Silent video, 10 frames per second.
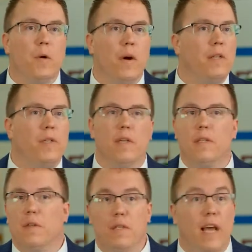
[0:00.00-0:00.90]

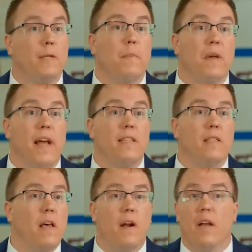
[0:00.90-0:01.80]
shortages, there's expedites
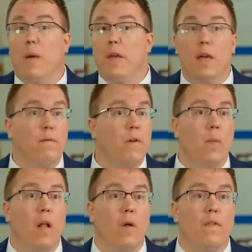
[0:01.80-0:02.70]
that are coming in from
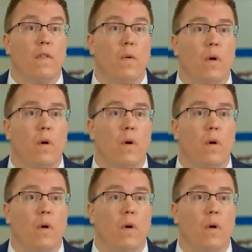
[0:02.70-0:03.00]
all over the